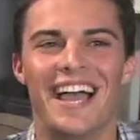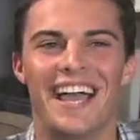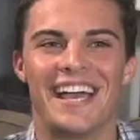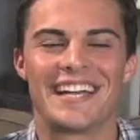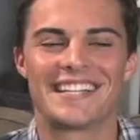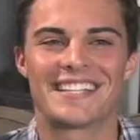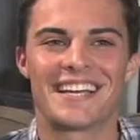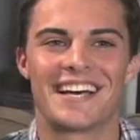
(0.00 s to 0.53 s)

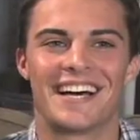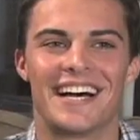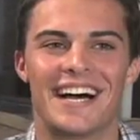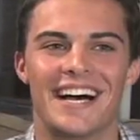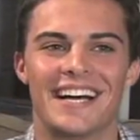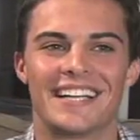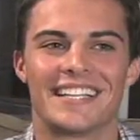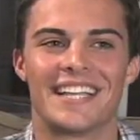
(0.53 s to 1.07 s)
And
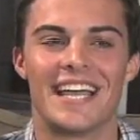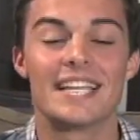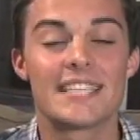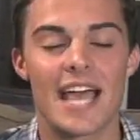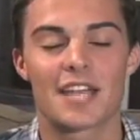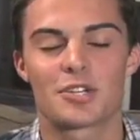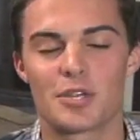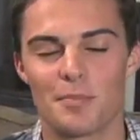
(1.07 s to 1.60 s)

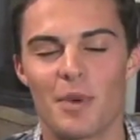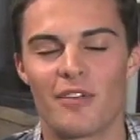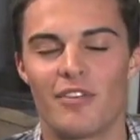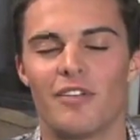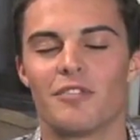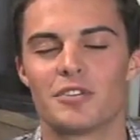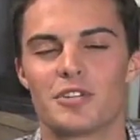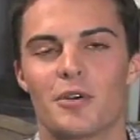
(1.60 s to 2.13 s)
it's actually my
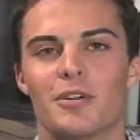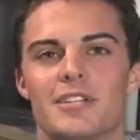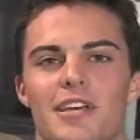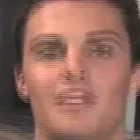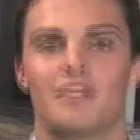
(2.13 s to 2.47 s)
favorite show on